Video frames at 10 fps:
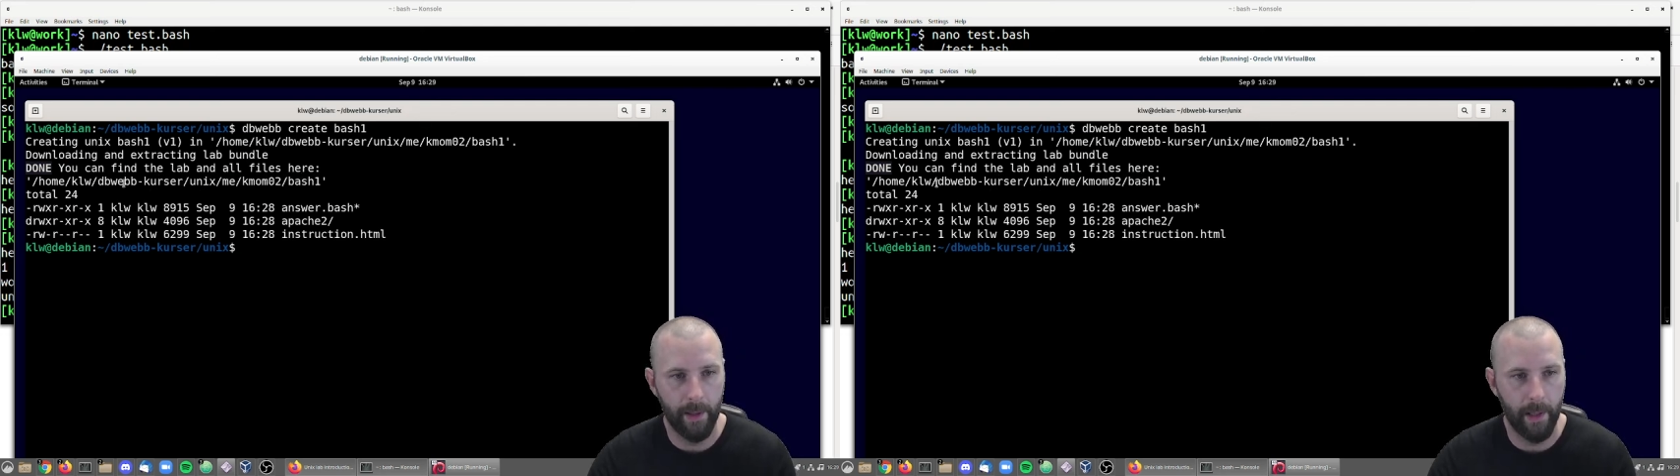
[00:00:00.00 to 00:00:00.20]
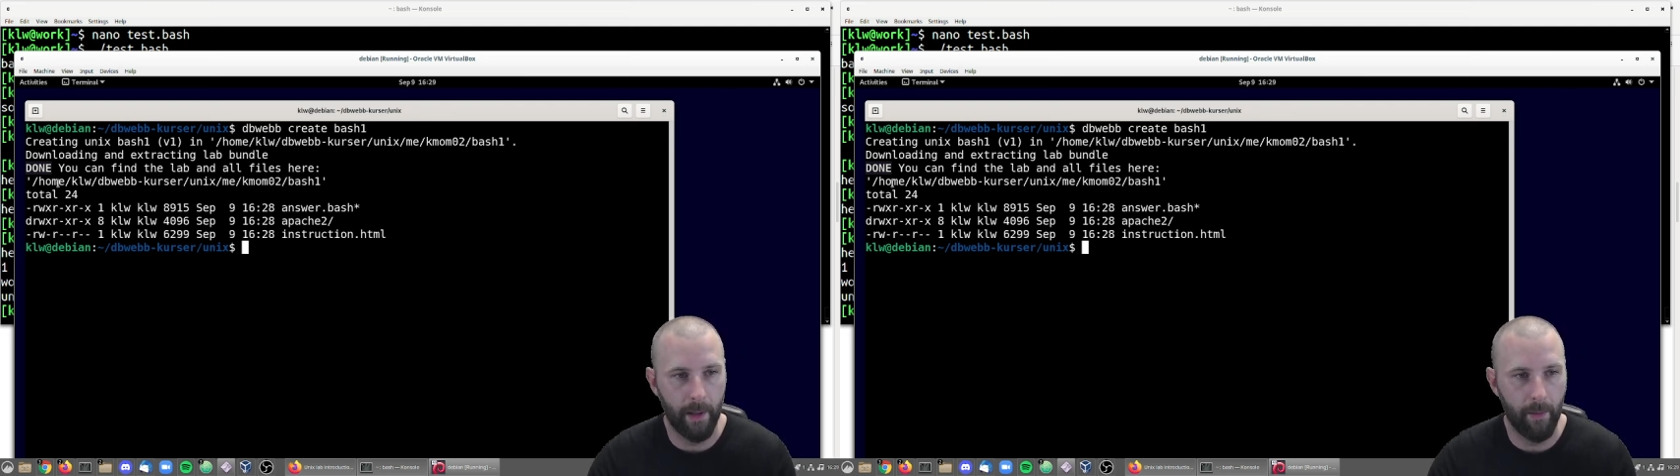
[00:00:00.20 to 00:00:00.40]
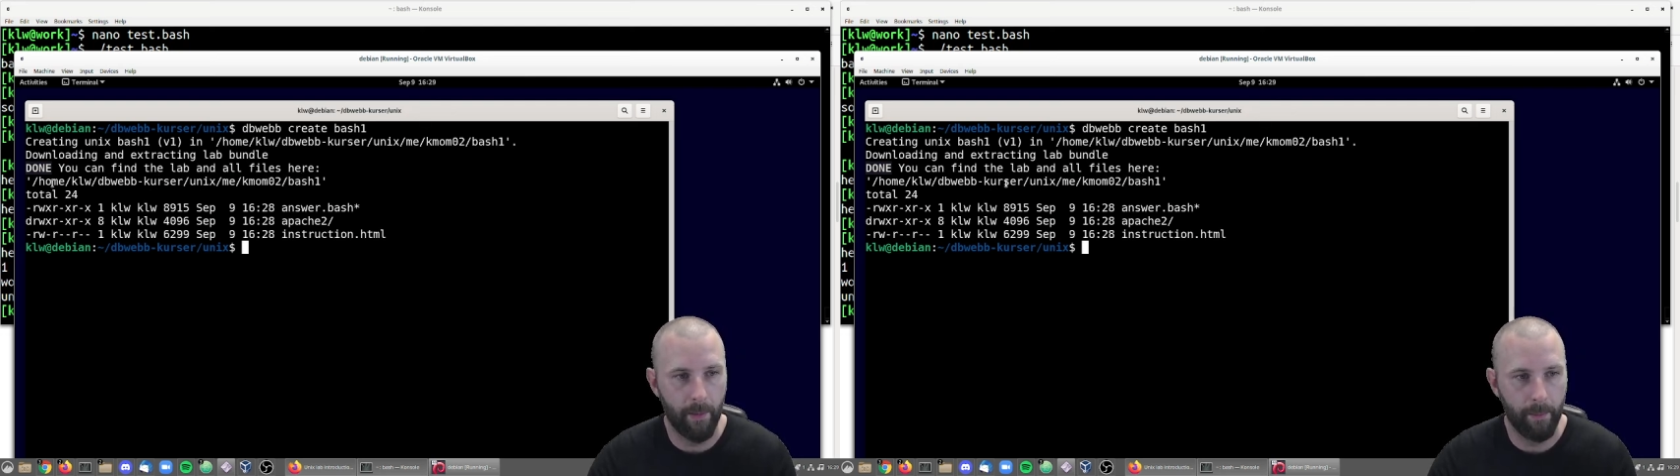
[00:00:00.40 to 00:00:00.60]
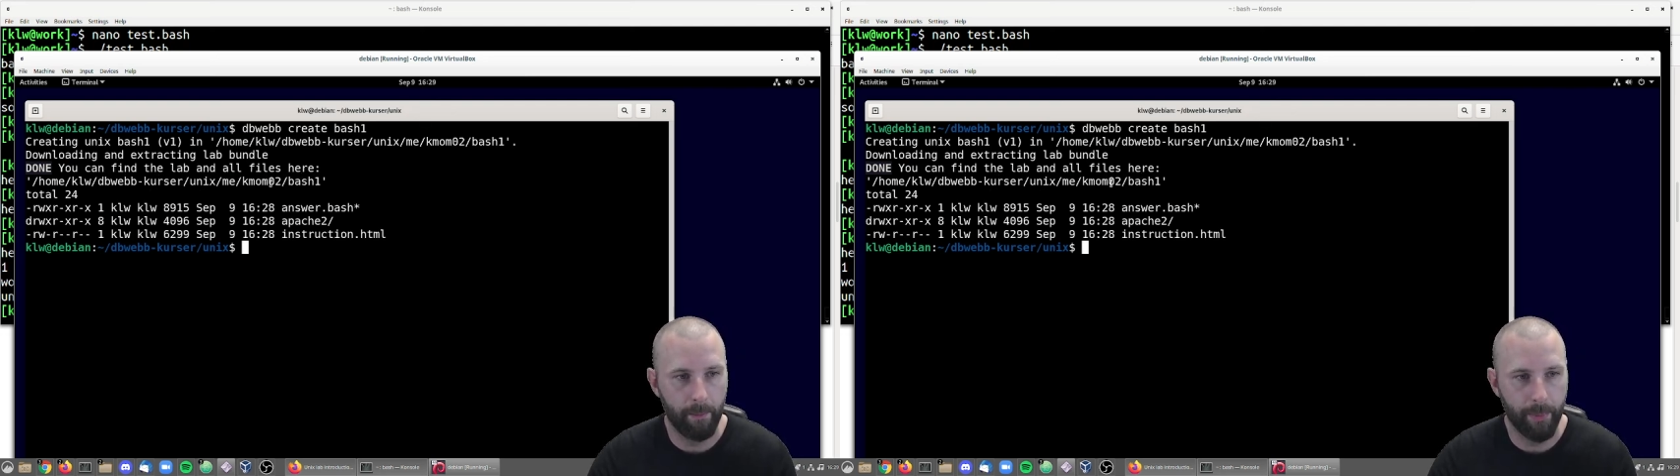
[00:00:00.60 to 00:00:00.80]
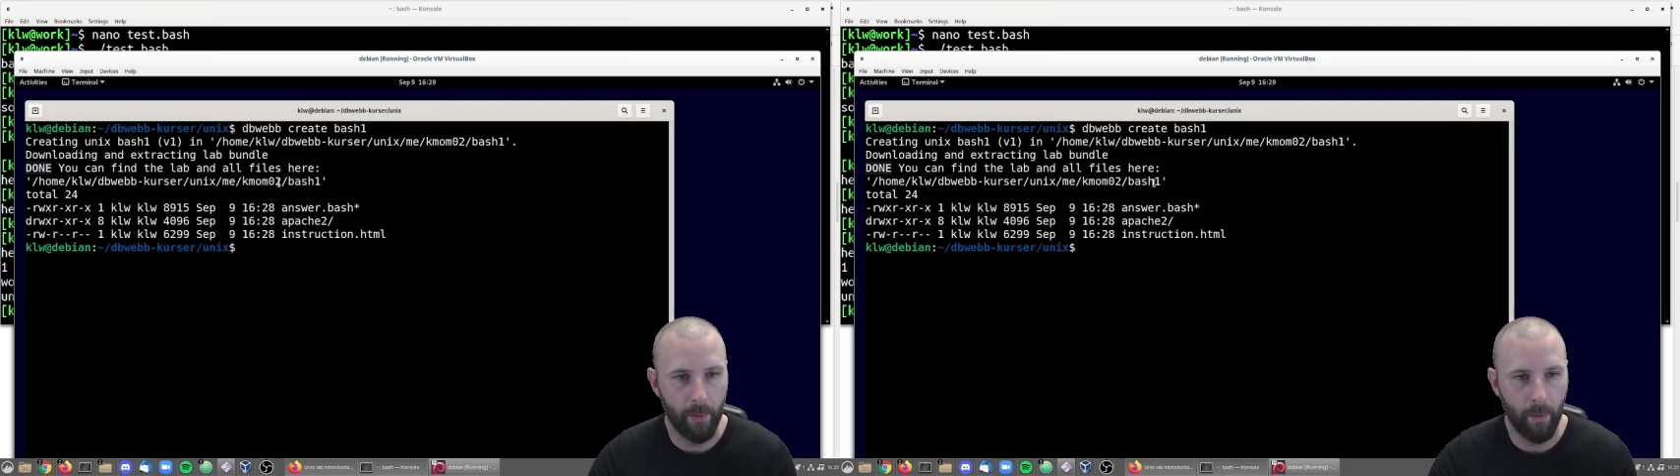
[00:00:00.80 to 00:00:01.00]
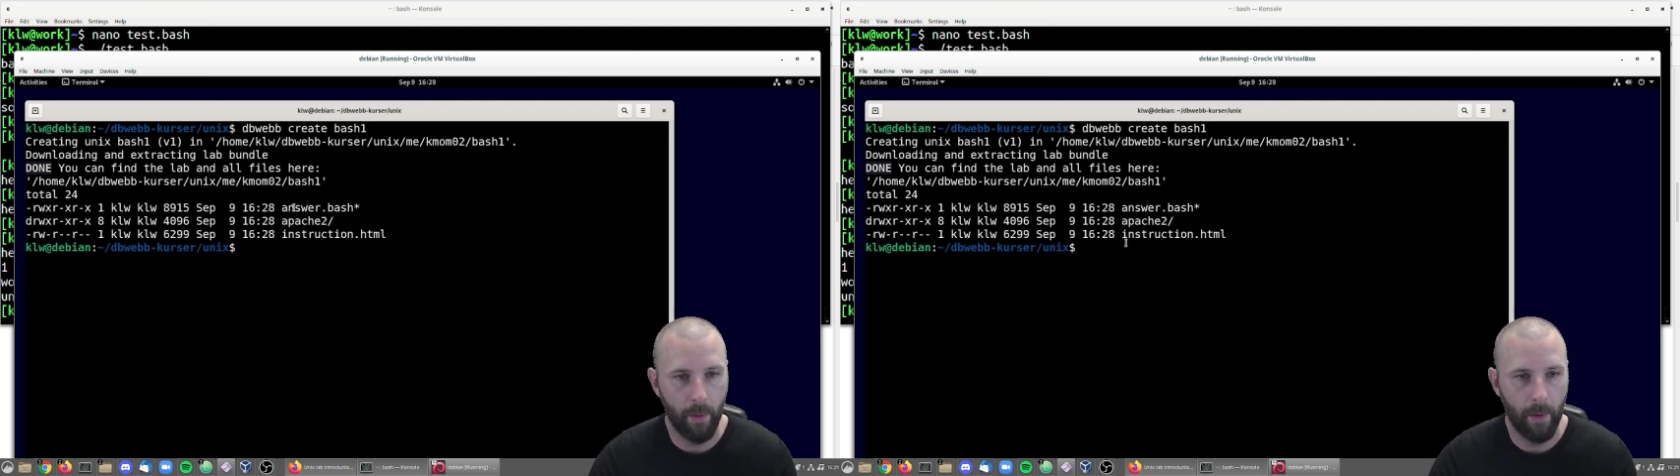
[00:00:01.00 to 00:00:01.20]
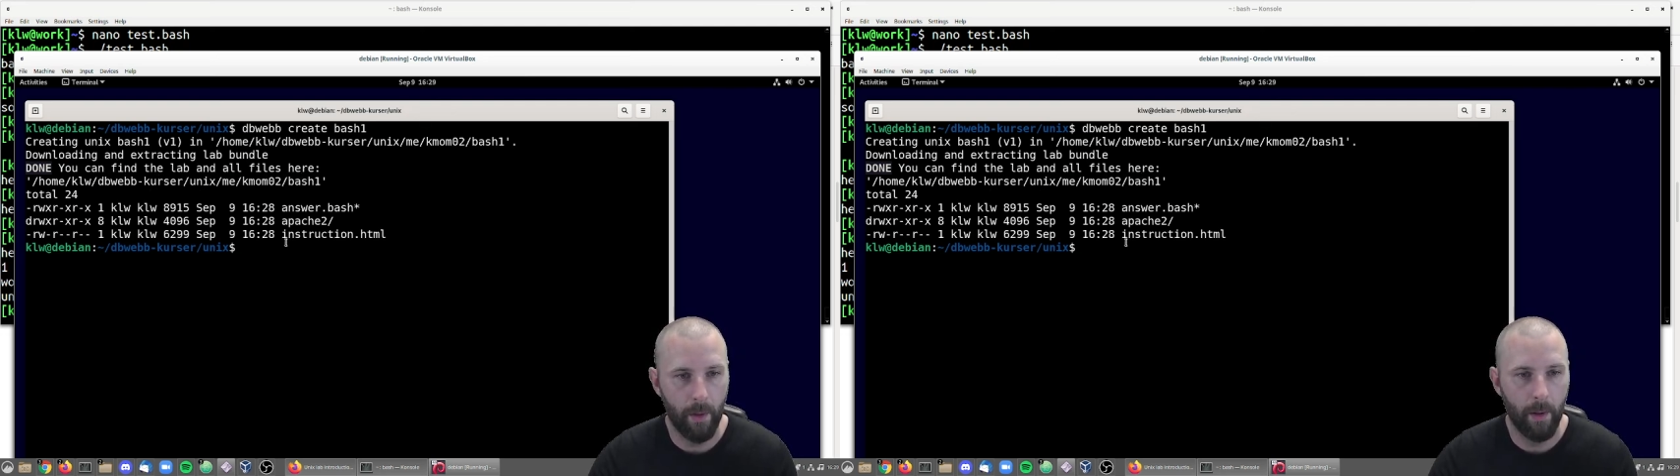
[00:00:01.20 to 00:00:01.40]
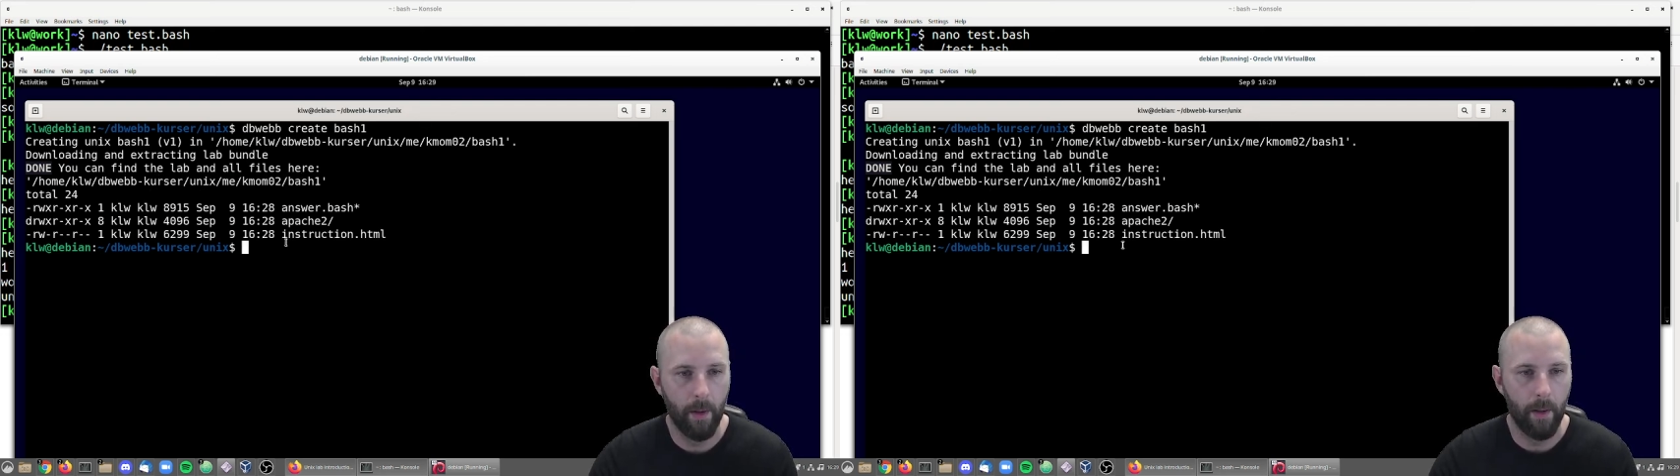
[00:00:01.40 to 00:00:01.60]
here.
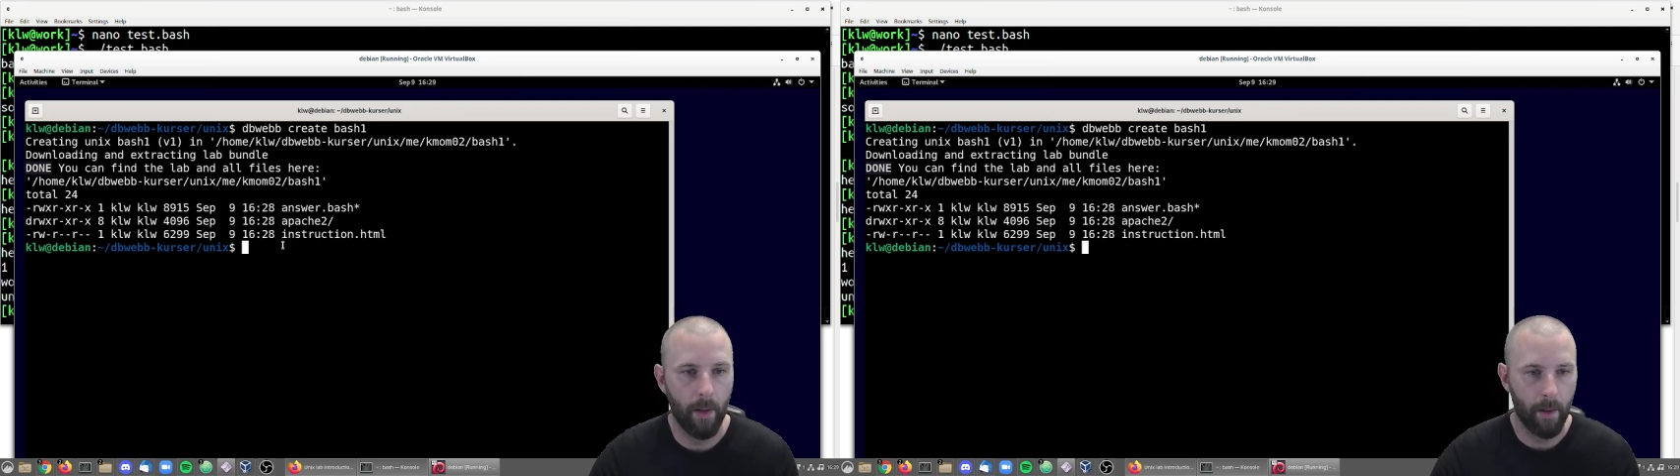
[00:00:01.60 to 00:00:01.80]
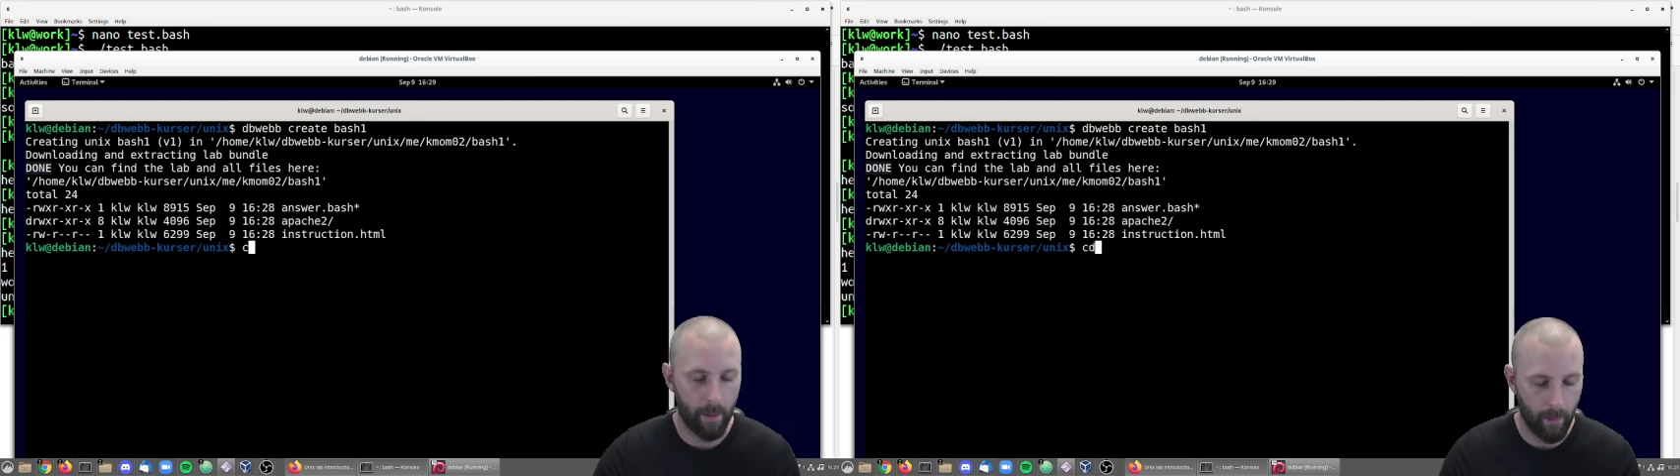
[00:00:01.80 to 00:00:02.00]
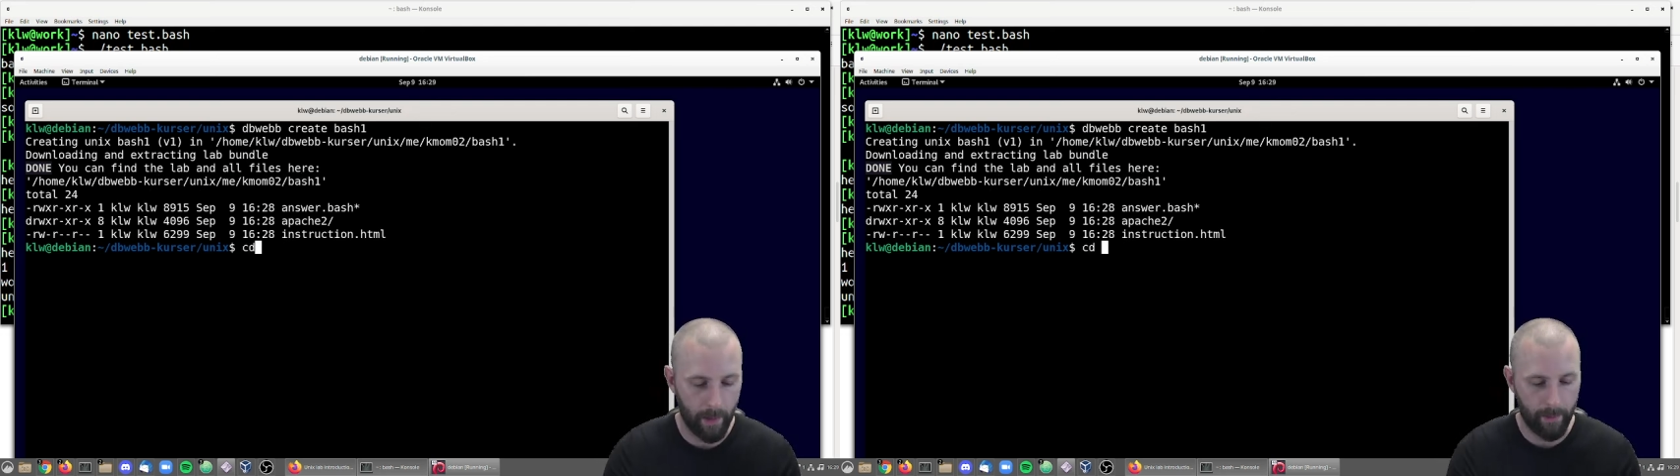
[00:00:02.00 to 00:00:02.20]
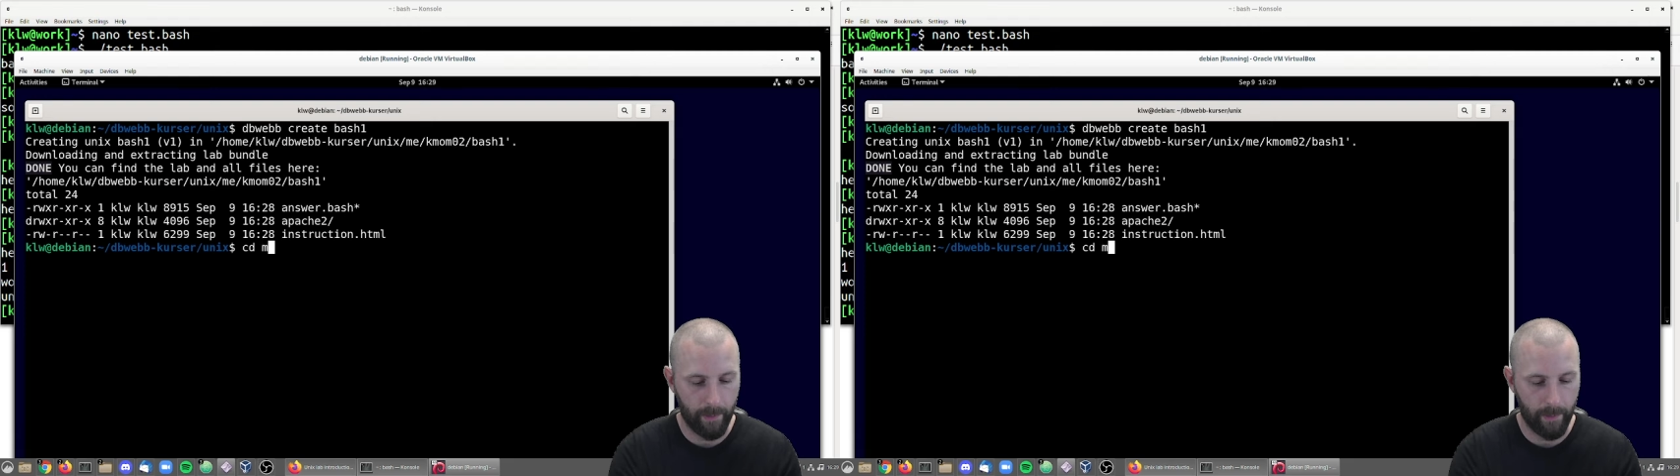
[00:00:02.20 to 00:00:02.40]
Great.